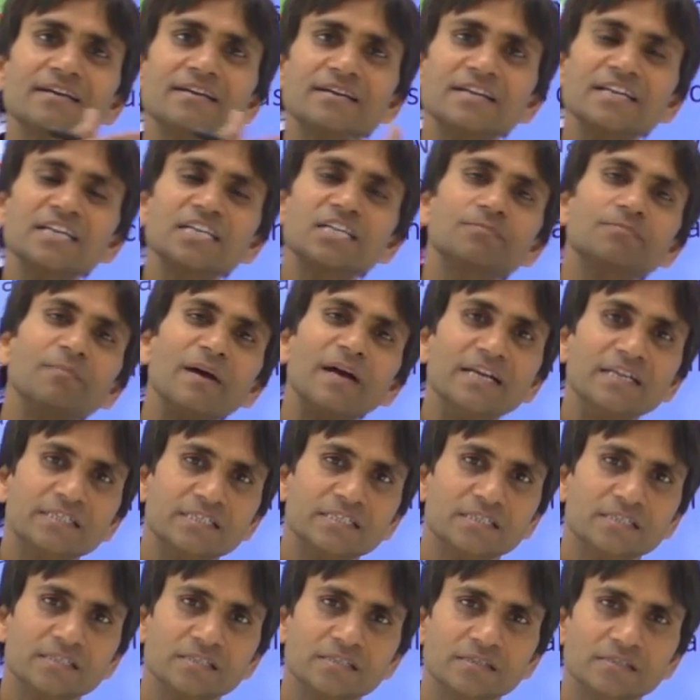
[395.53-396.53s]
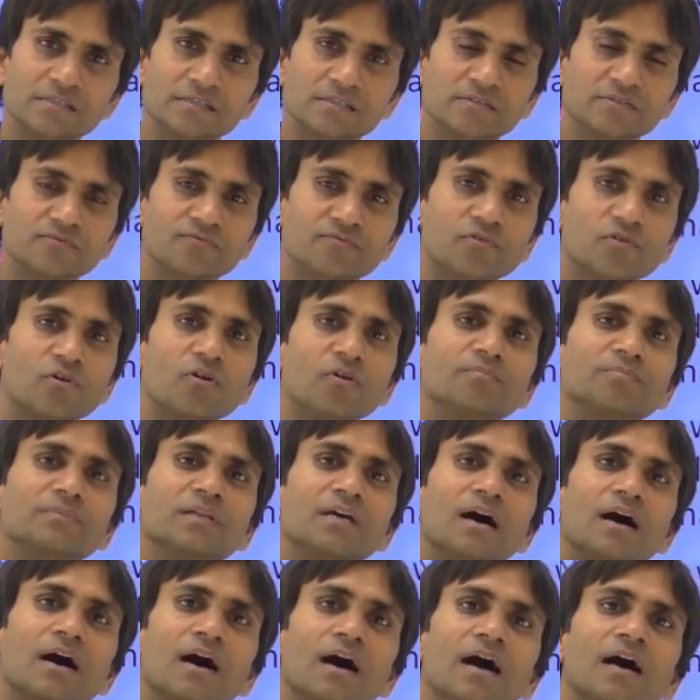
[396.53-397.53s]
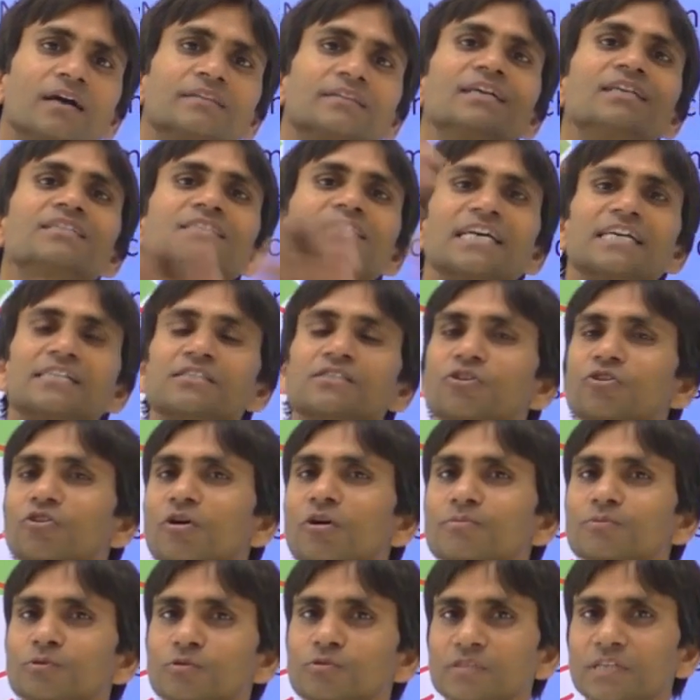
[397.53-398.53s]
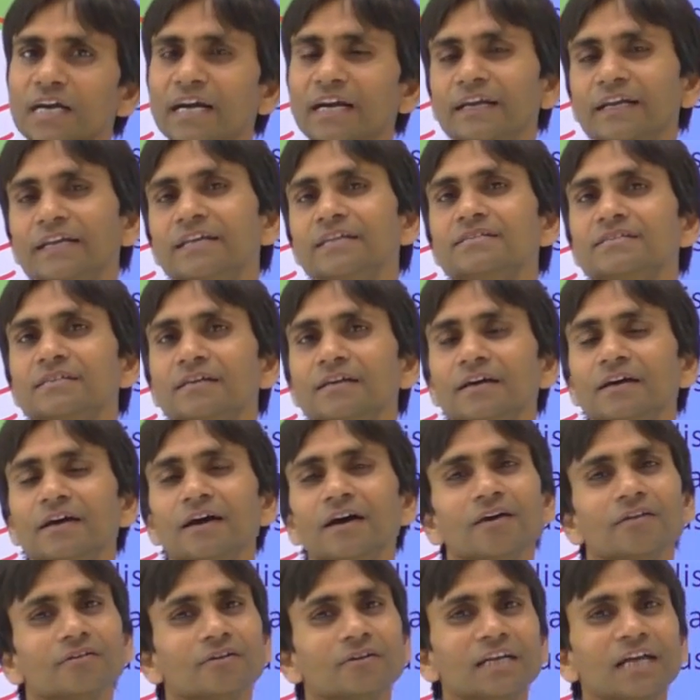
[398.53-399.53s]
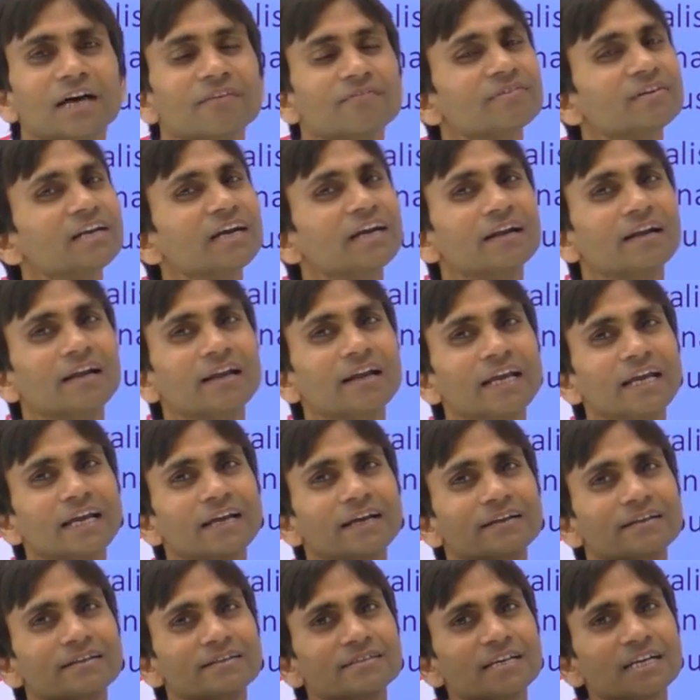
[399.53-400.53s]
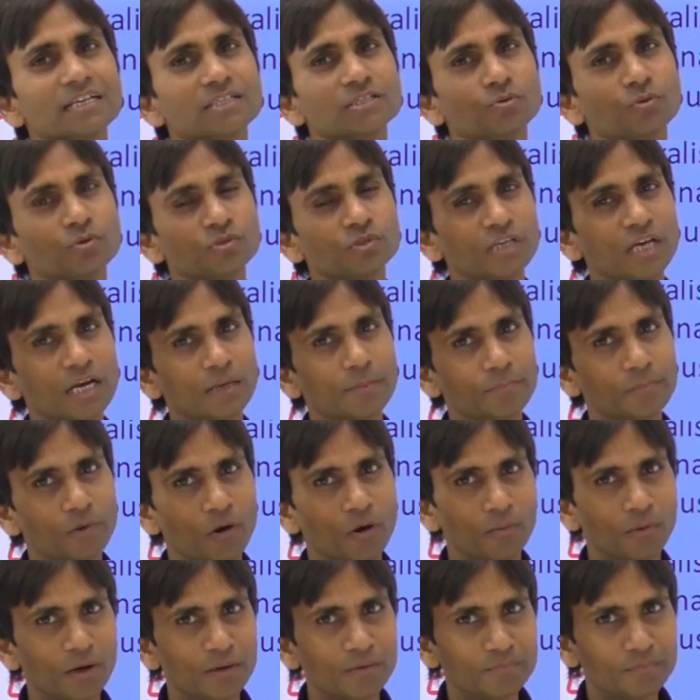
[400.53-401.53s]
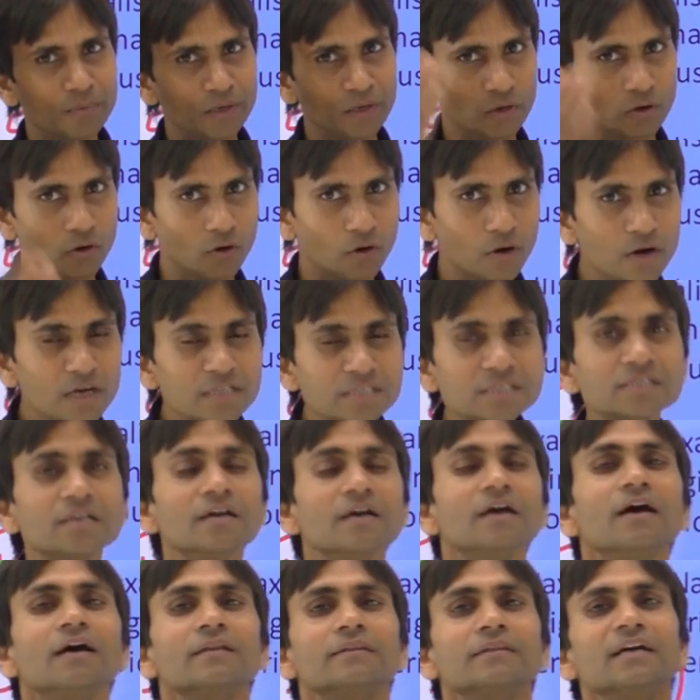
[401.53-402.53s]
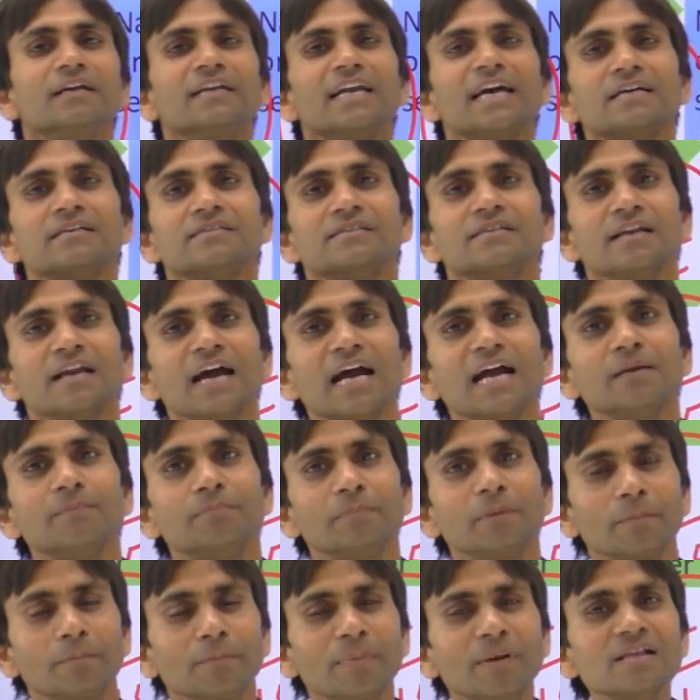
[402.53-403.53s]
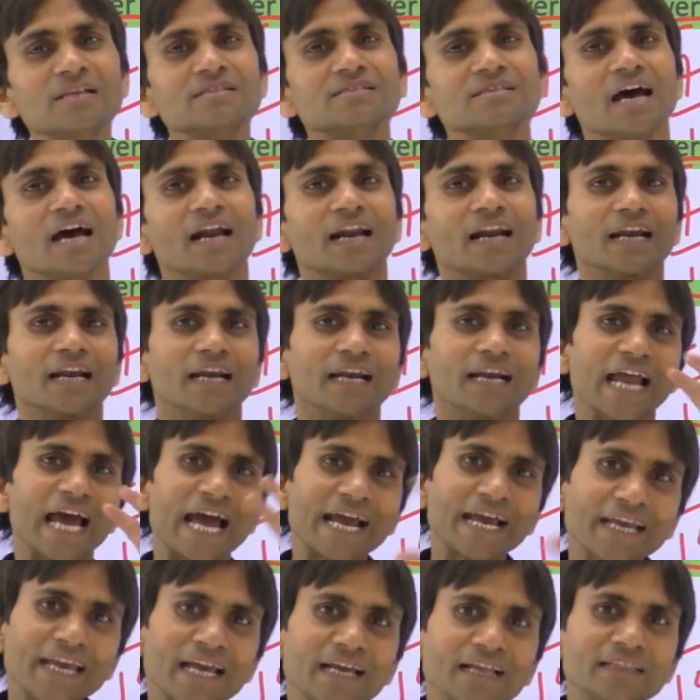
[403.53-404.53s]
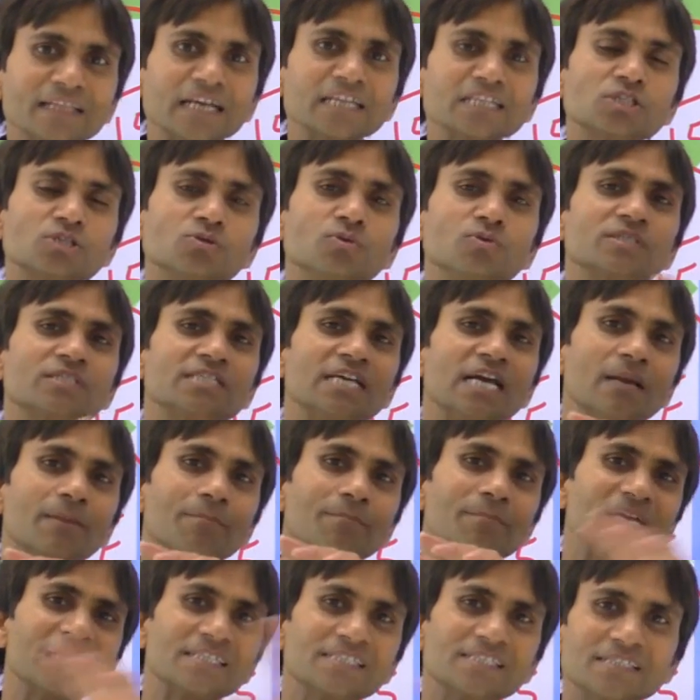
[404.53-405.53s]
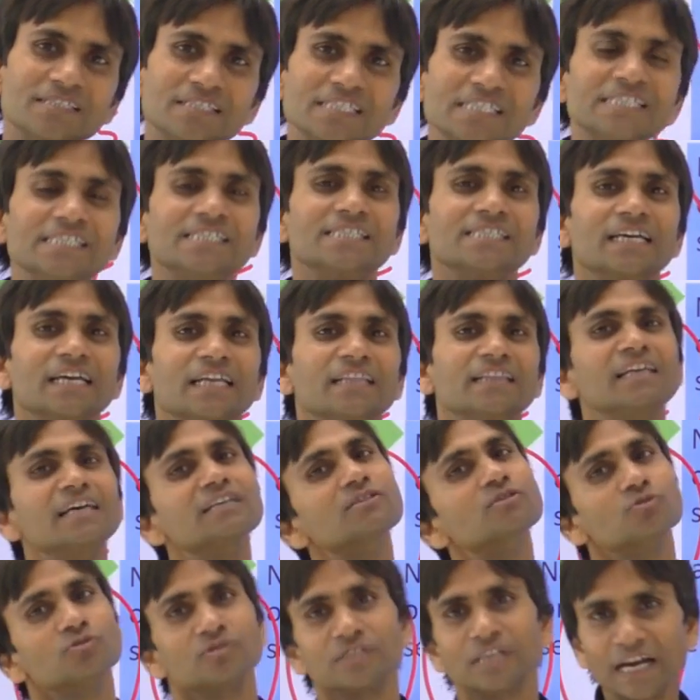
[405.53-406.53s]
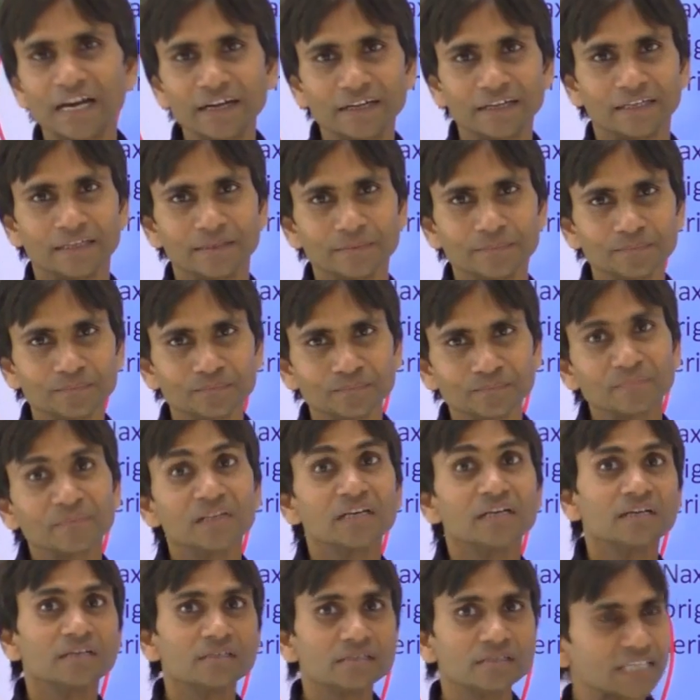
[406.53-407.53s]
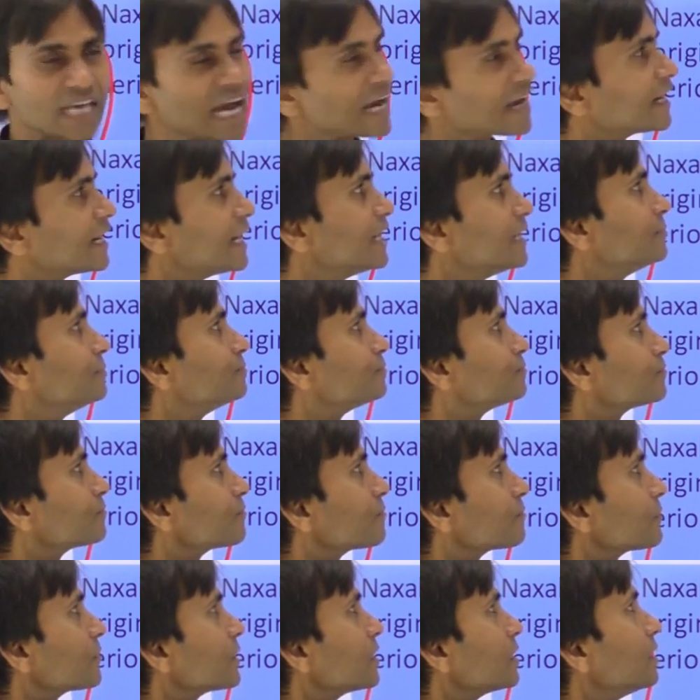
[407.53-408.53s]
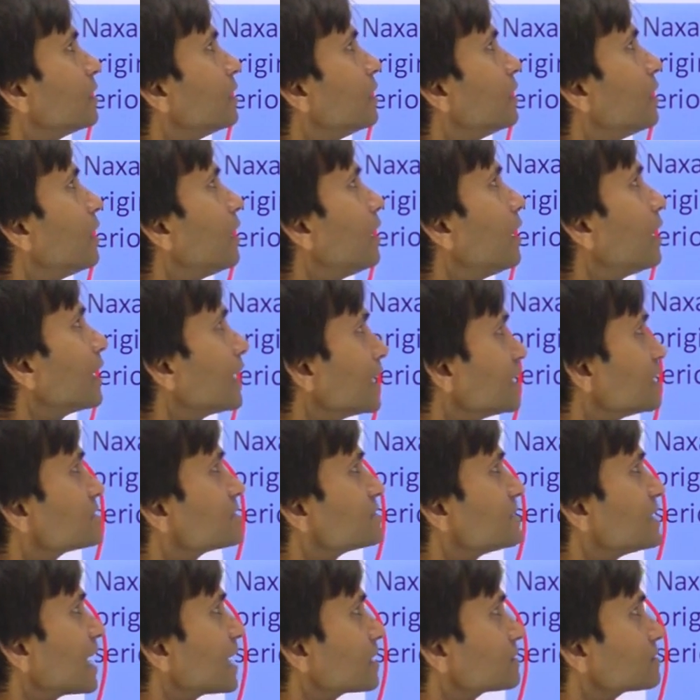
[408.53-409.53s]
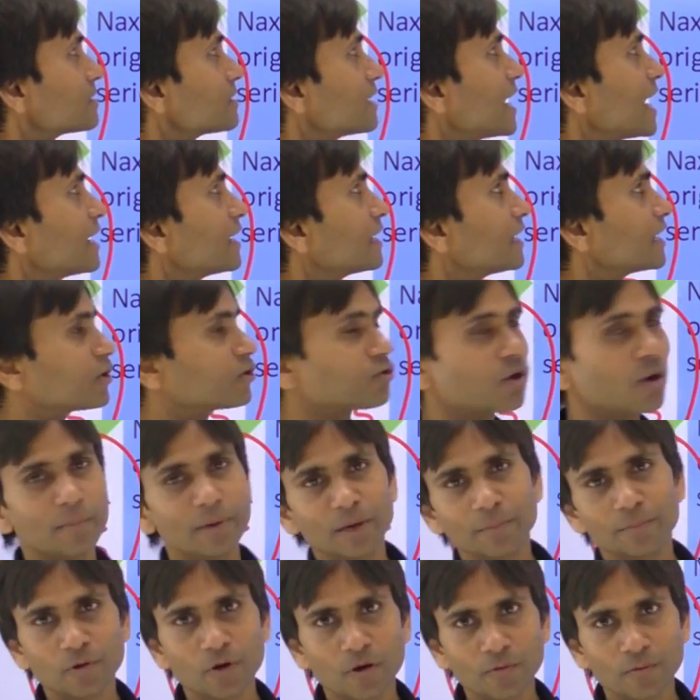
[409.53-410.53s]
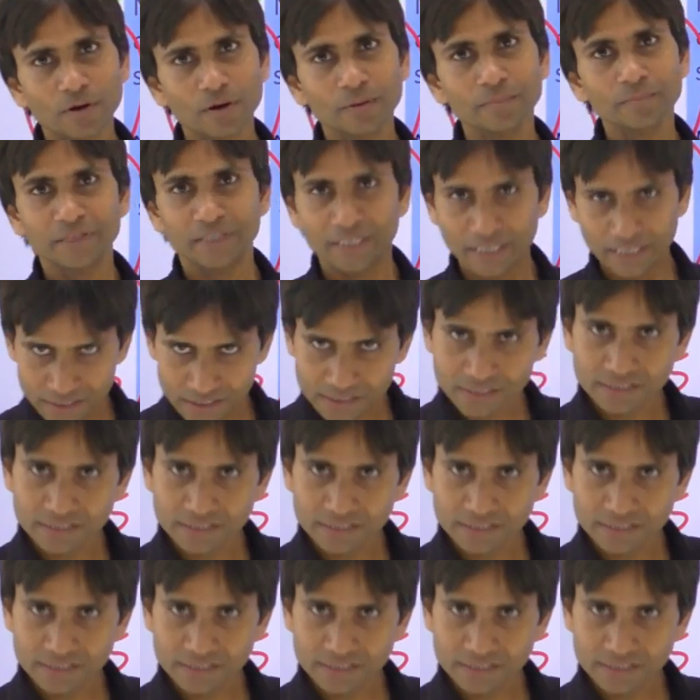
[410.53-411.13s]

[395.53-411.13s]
treatments from the other section of societies. Definitely it is a social problem because the Naxalite peoples are lacking the social prestige in the society. Second, is Naxalite economic problem? Yes,